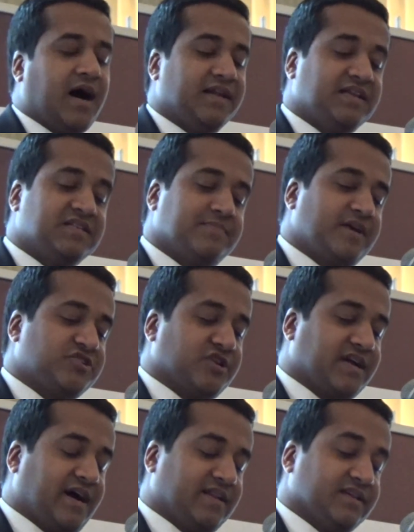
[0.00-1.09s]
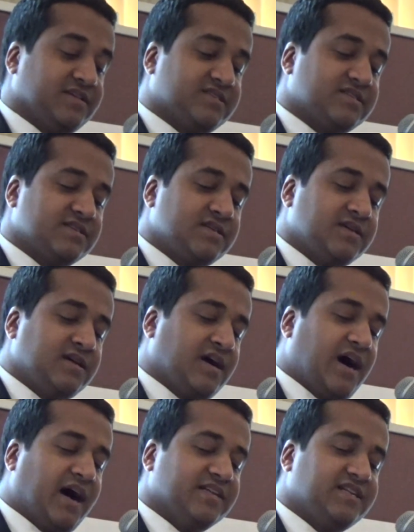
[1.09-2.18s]
I need to mention colleagues.
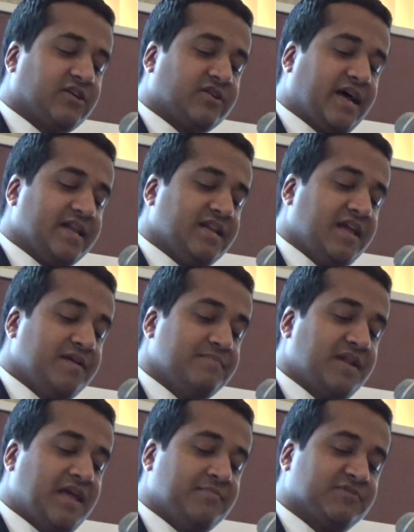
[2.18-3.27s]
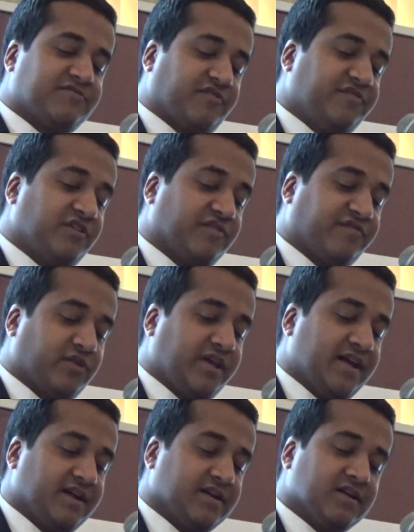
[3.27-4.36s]
I dare not name names for fear of
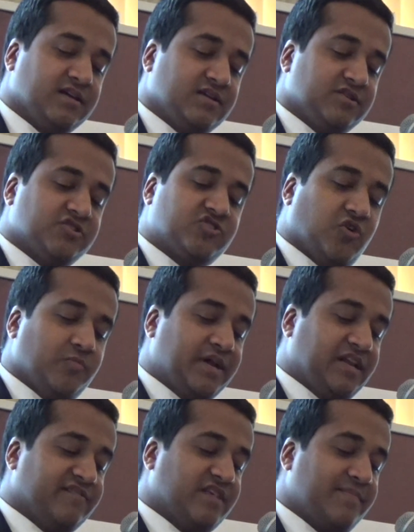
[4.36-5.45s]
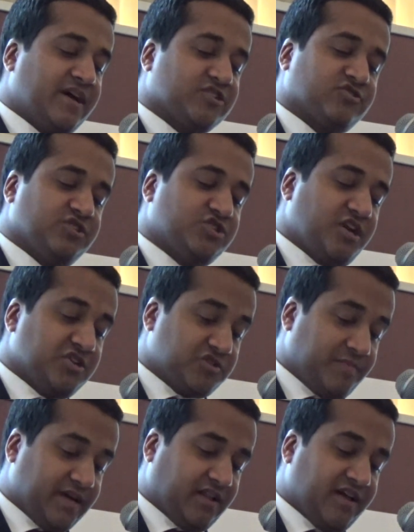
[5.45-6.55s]
forgetting. So many of them actually
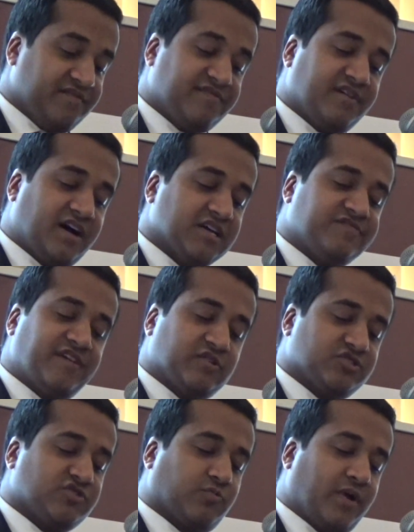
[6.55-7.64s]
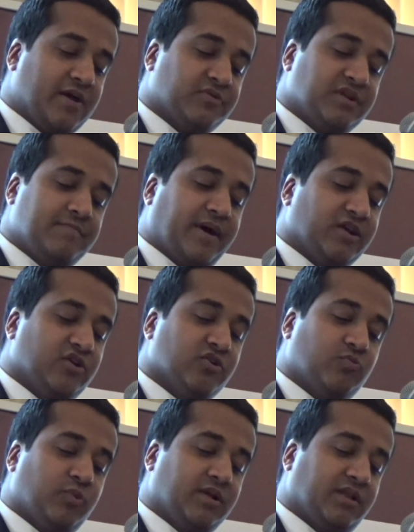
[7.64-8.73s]
changed my life. I felt surrounded by
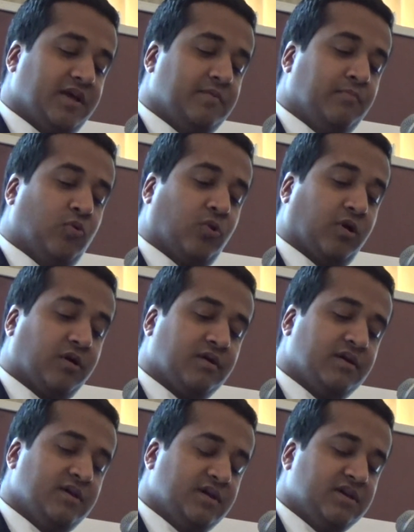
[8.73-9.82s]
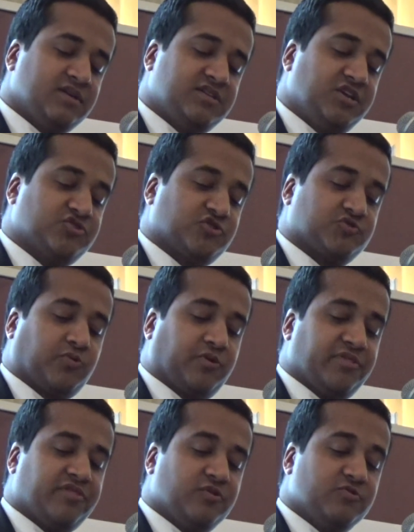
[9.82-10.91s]
goodwill and more. Teachers were
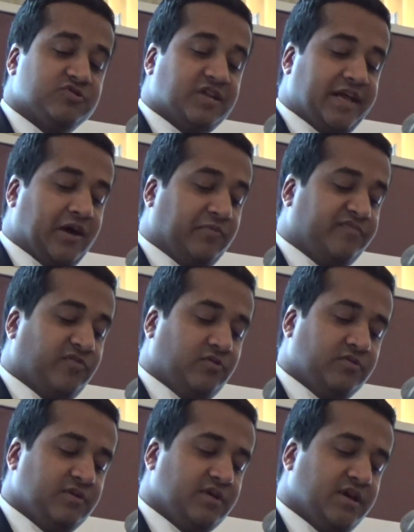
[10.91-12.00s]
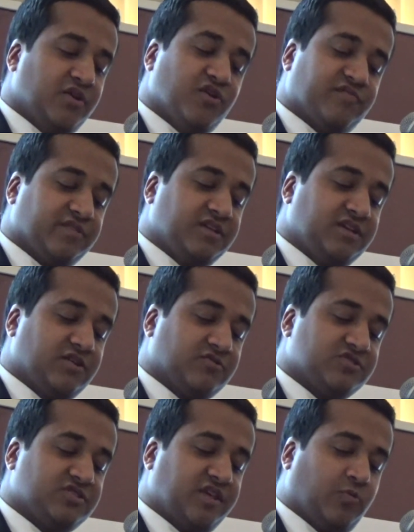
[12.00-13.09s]
enthused and helpful, and over the
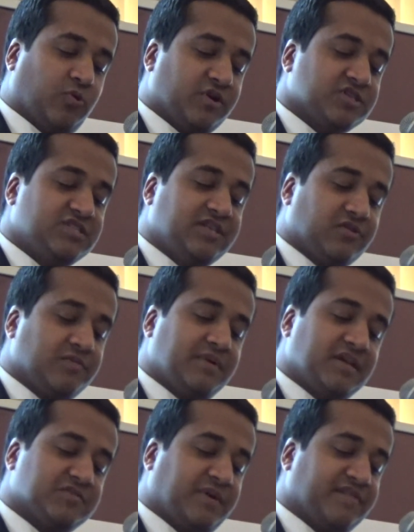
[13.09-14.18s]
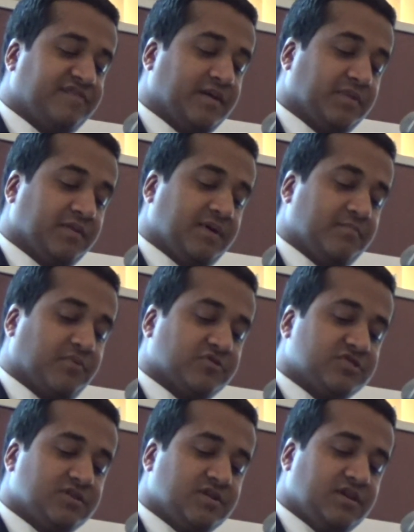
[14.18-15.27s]
years, they were as dear to me as my family
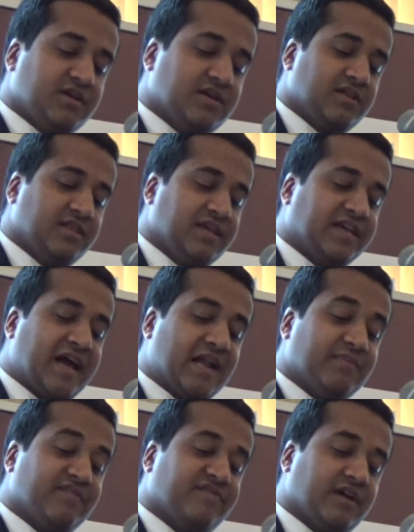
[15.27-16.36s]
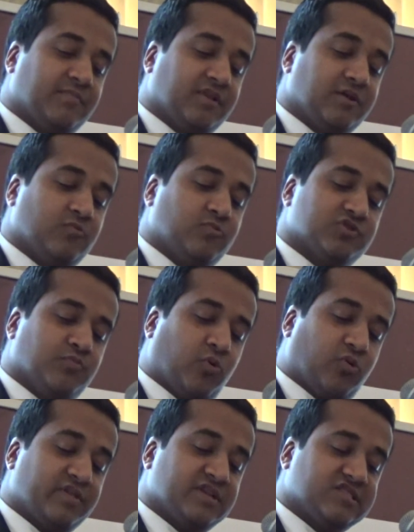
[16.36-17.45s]
members. The Academy family was
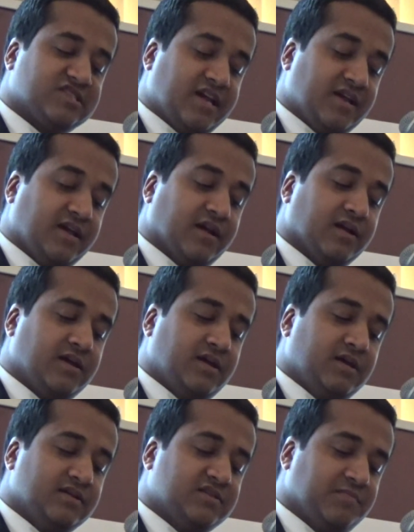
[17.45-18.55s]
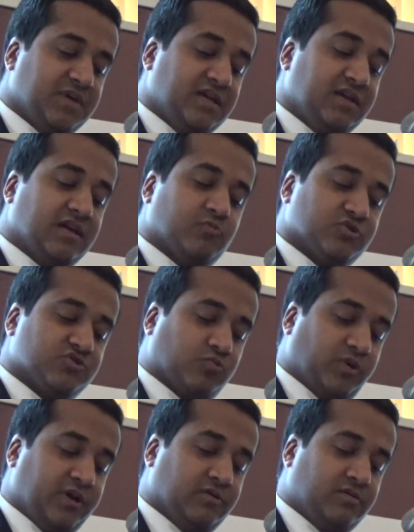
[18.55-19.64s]
more than a saying. To me, it was
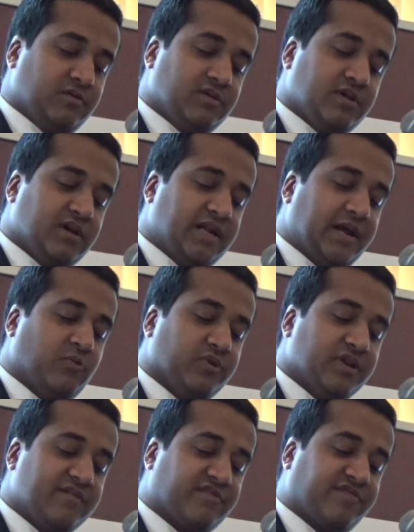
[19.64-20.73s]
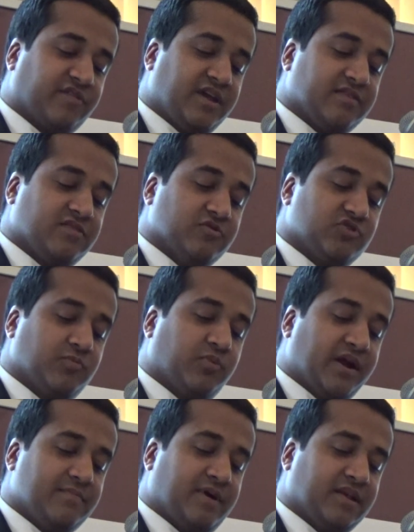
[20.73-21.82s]
real, and I will never forget those who
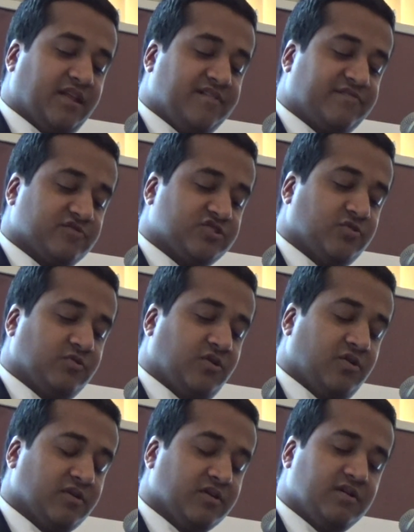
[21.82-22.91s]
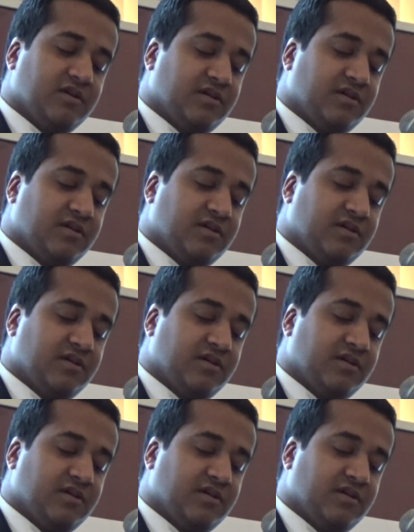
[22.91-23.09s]
brightened my life for so long.